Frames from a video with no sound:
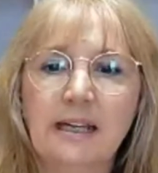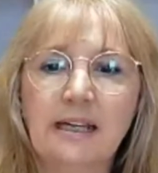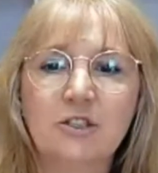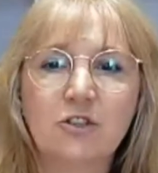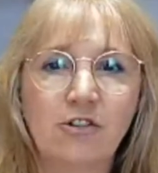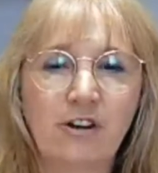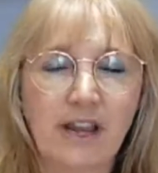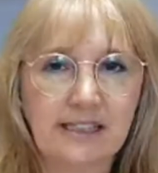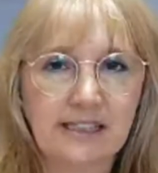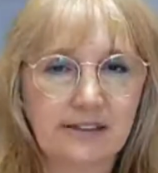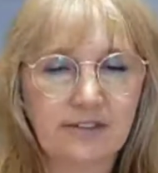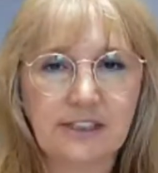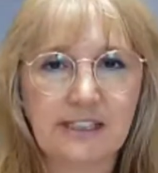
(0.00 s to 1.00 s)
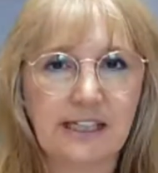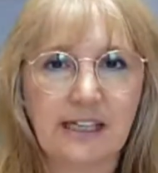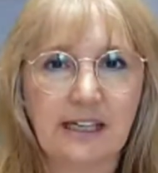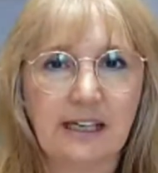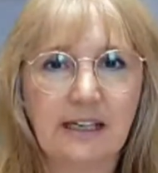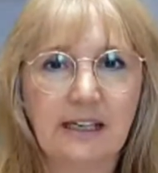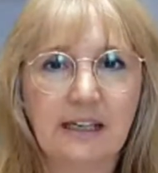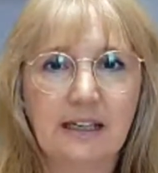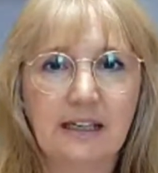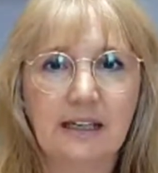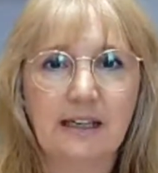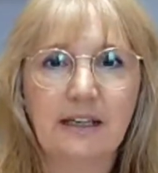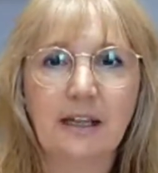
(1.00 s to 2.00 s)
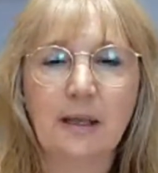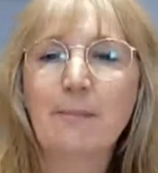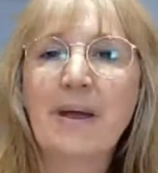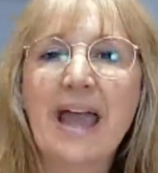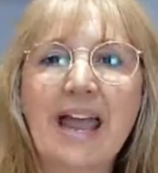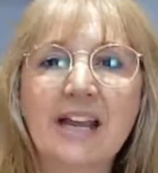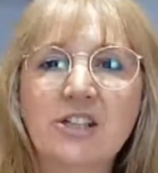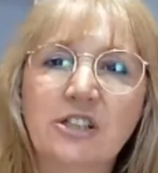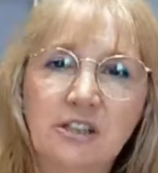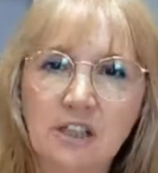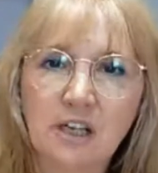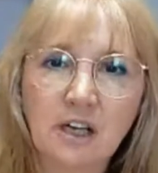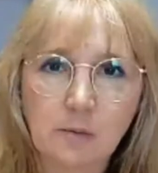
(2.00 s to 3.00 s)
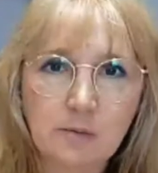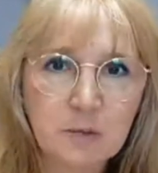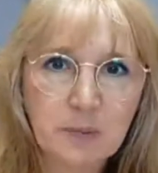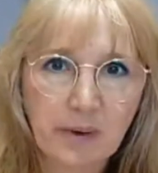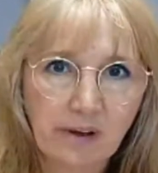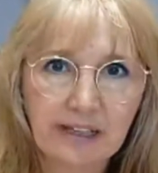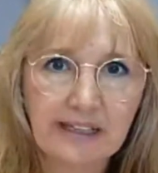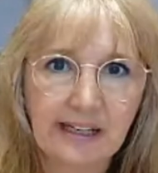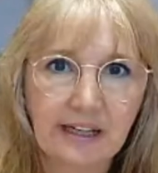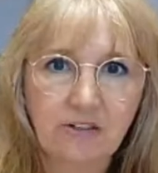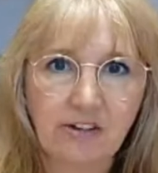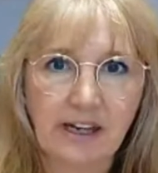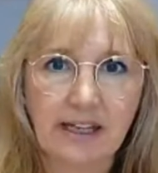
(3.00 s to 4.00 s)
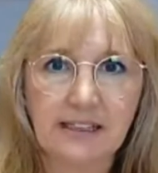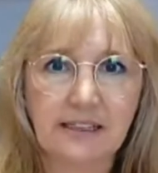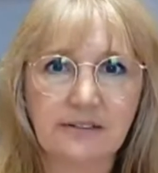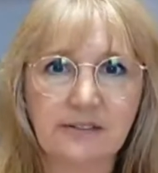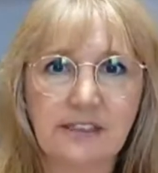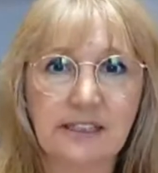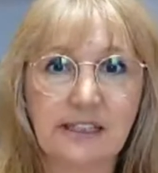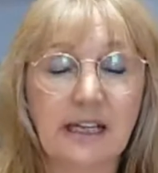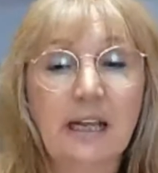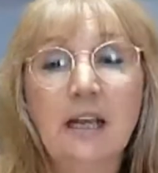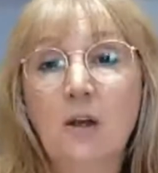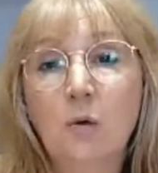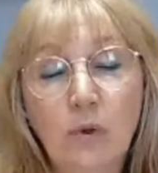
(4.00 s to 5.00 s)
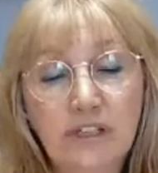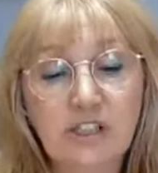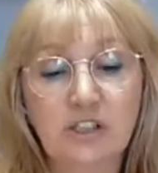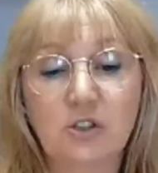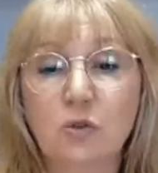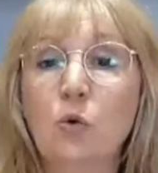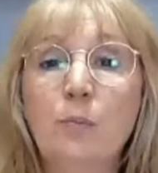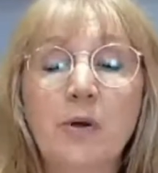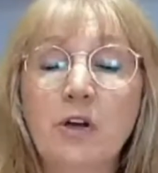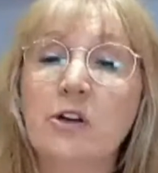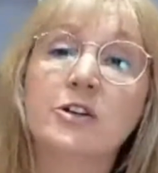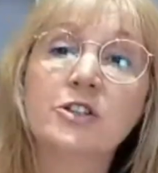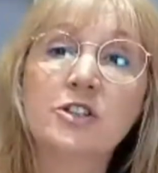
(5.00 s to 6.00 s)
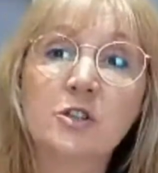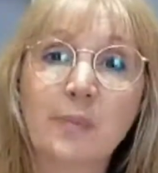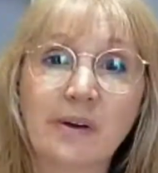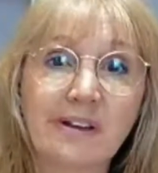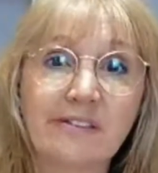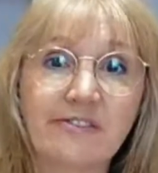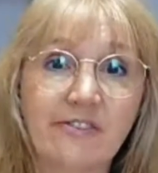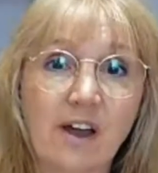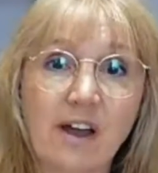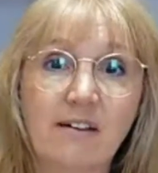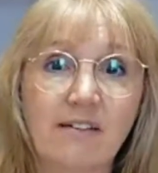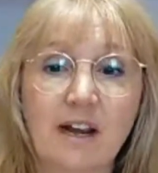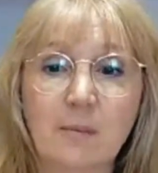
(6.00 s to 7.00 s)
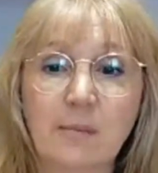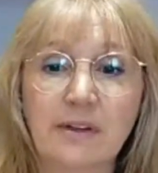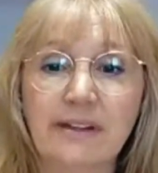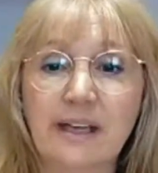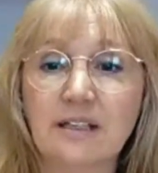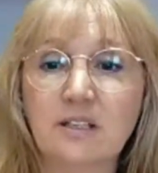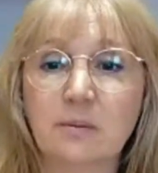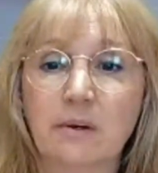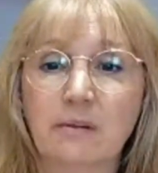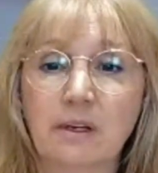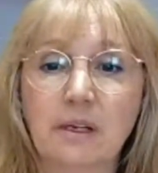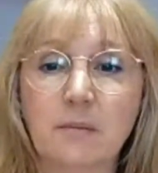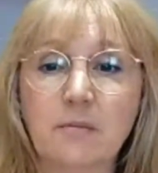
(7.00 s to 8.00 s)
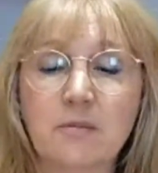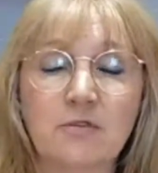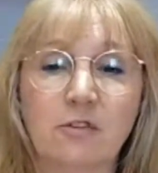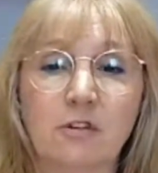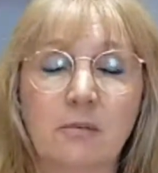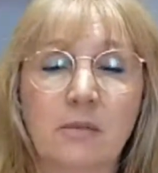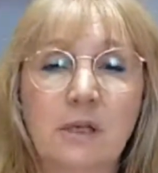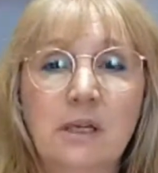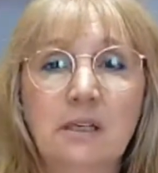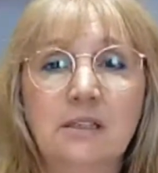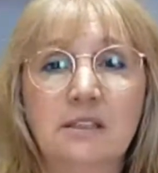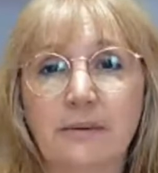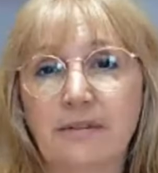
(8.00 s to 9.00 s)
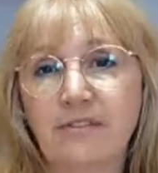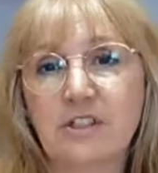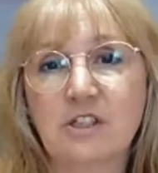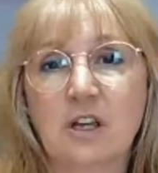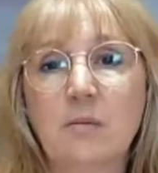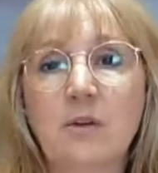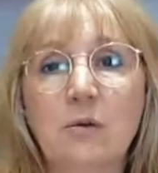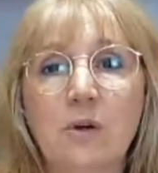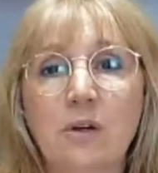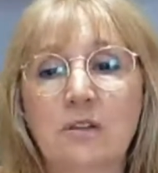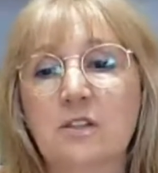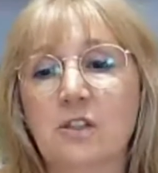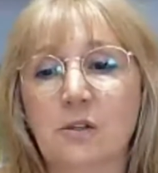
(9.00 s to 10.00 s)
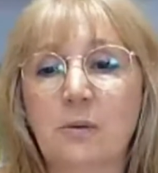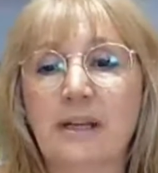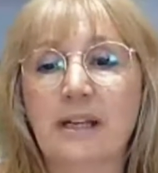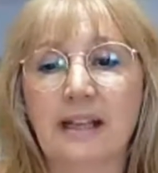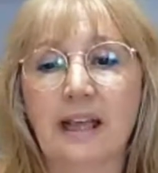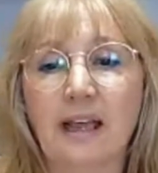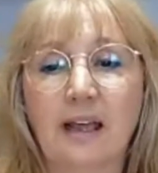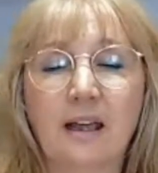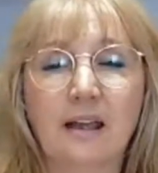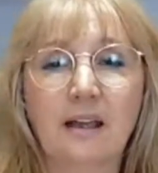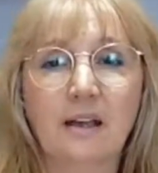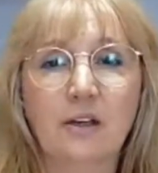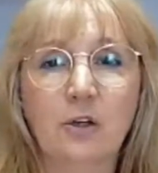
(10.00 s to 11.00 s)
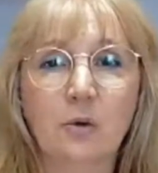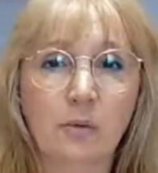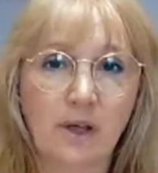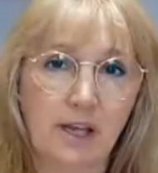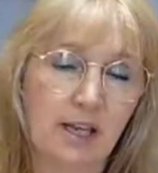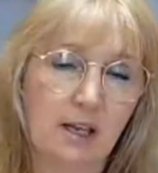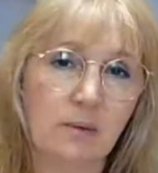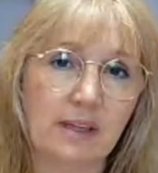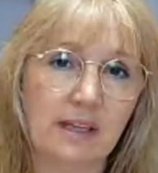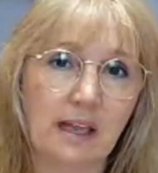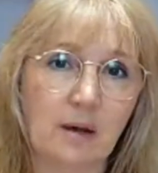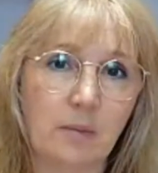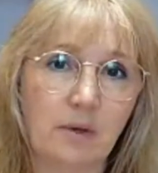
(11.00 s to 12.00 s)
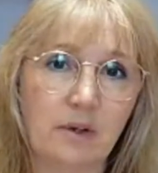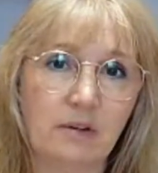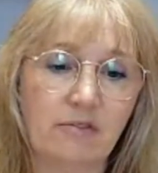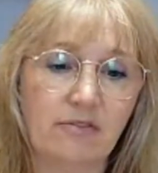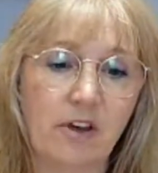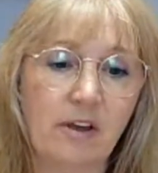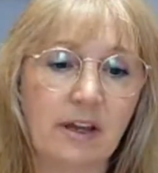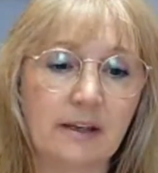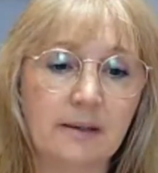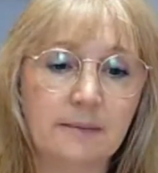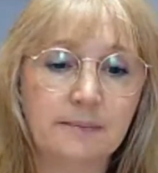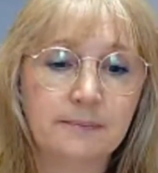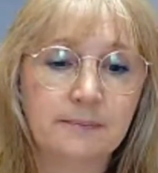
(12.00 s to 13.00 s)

is creativity, and that passion that comes behind that creativity, which is all pushed by the fire element. That's where it comes from. So every time you are doing that, you're working with the element of fire.